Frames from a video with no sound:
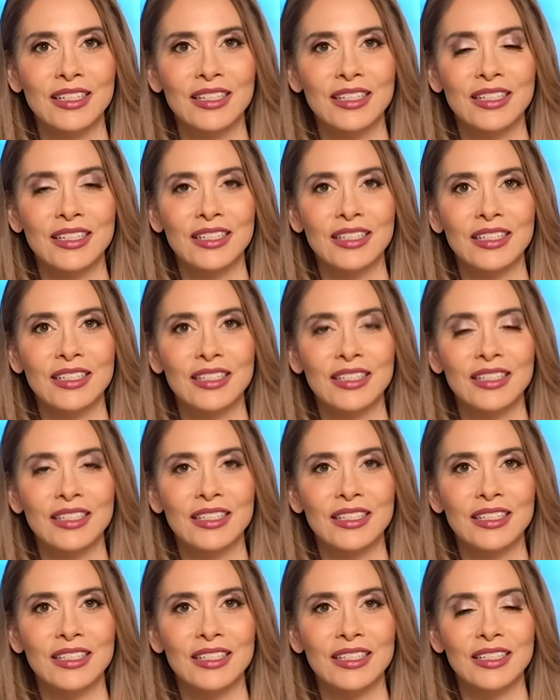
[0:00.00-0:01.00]

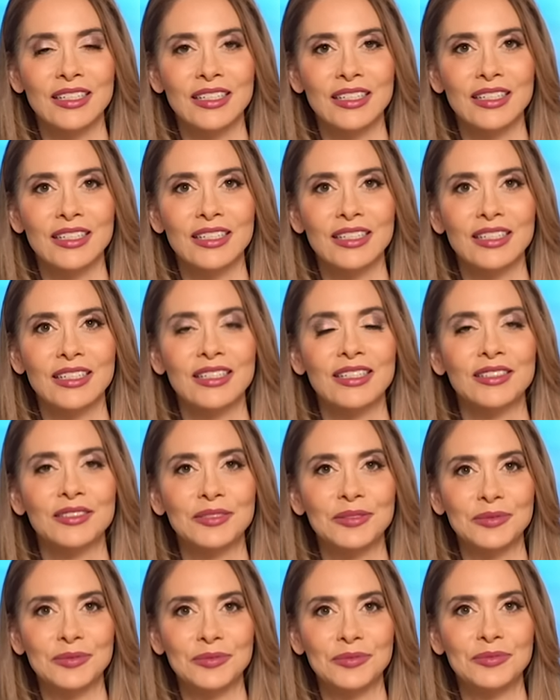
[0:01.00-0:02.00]

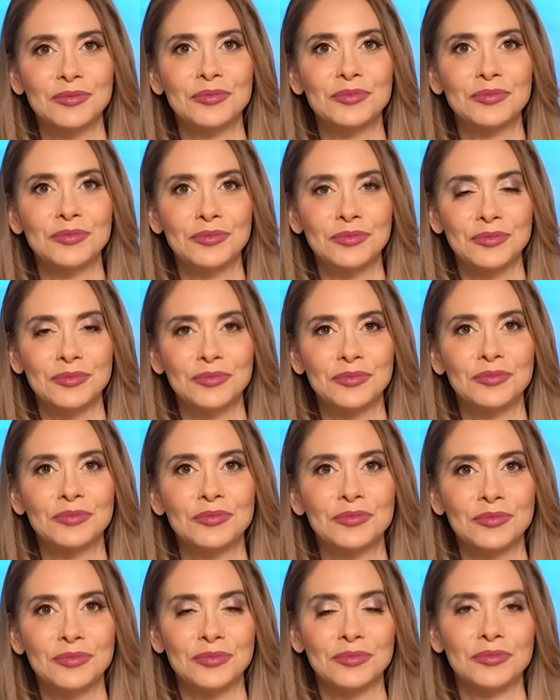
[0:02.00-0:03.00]

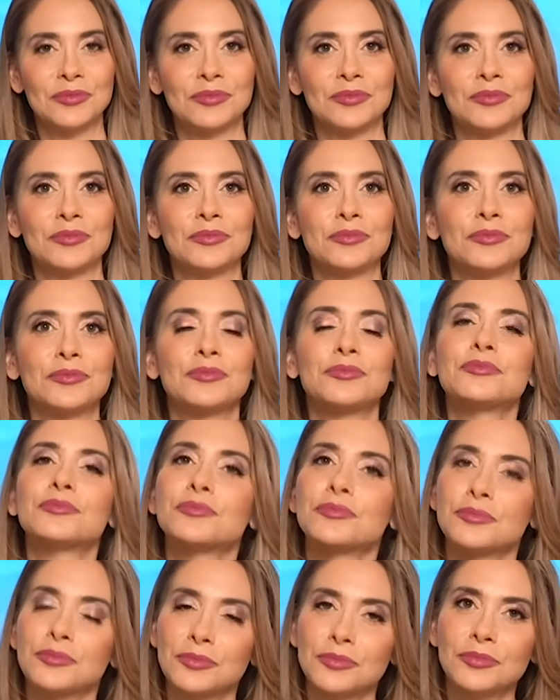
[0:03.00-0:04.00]

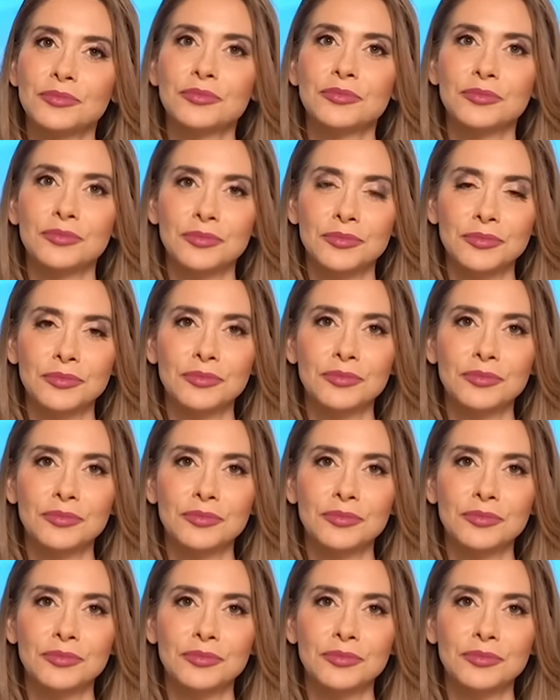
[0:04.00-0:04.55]
[no speech]